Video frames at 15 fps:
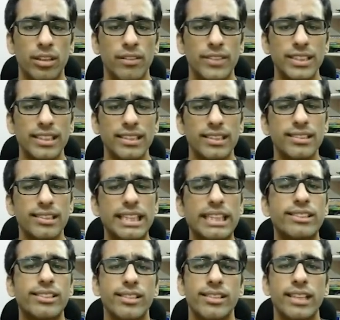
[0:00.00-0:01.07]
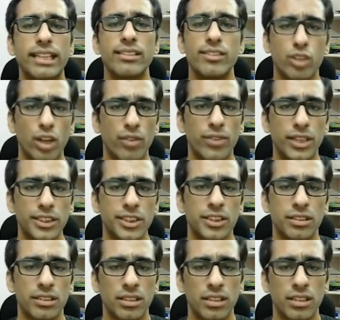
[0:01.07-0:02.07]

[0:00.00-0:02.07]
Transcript: which in this case is the install function.